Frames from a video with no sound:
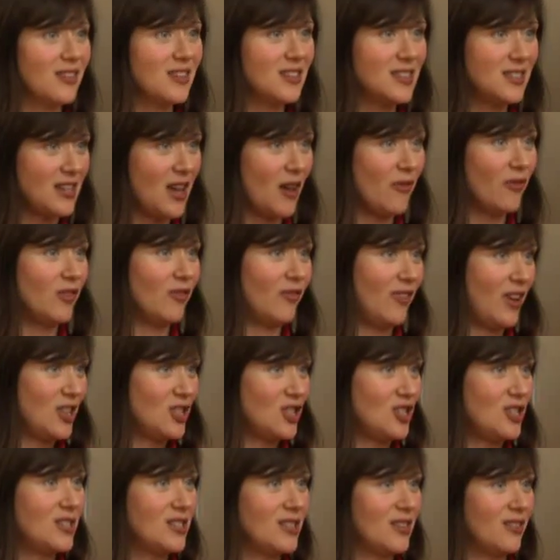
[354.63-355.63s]
the 7
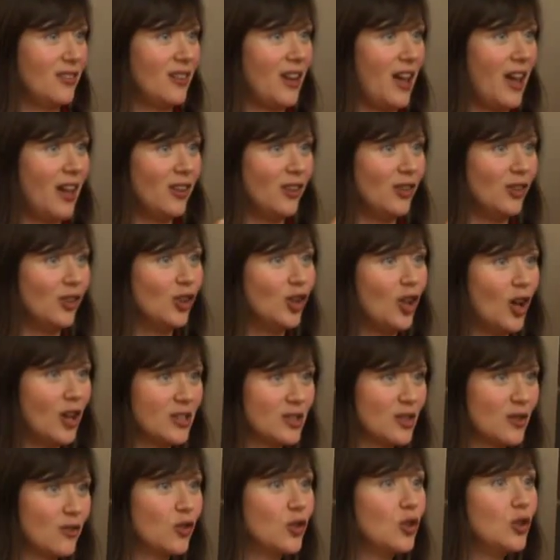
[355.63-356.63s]
veggies and
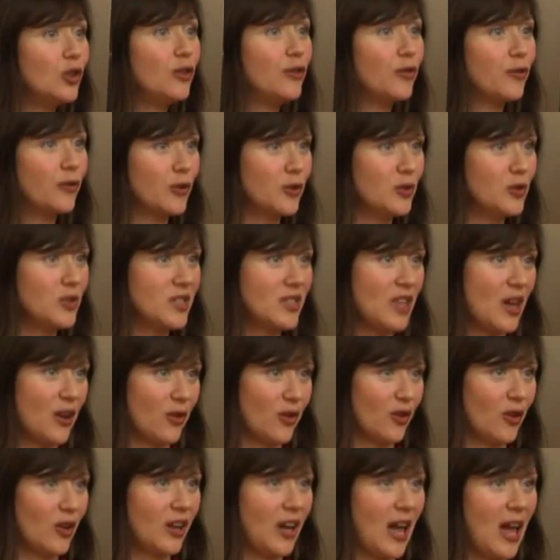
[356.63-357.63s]
lots of good fruits that
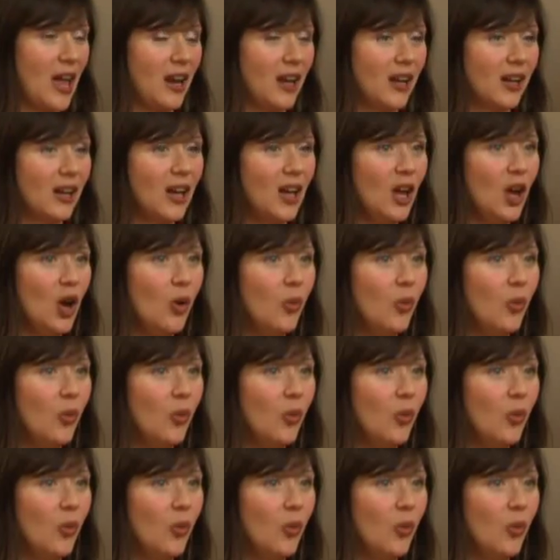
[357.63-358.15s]
are organic,